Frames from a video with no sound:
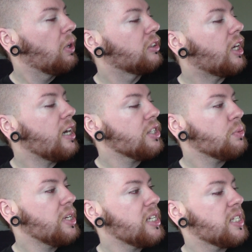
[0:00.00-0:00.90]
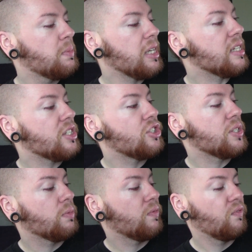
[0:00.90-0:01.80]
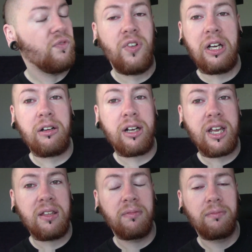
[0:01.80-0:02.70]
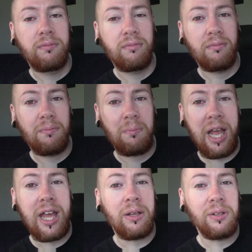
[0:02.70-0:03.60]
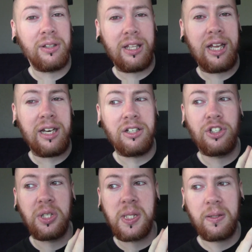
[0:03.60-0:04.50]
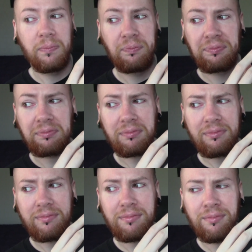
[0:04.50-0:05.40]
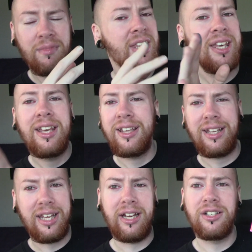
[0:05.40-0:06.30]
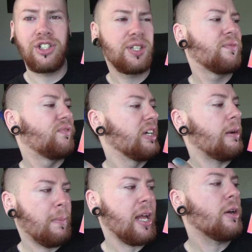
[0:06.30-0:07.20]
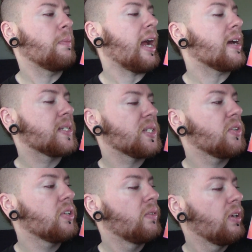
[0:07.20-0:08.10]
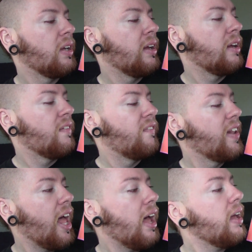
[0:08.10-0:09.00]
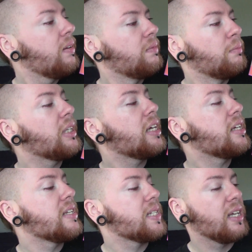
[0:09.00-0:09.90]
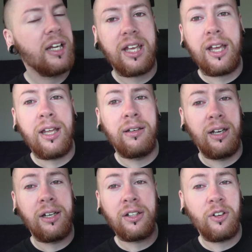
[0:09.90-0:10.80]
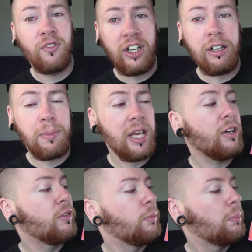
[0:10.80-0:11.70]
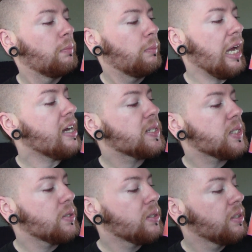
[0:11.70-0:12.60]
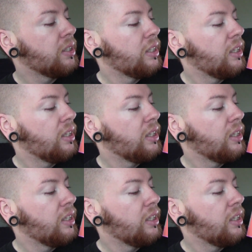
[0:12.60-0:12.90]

Plot Twist, because it's just very pale and it's just, yeah, it's just a very pale pastel. Fla, because again, another very pale pastel.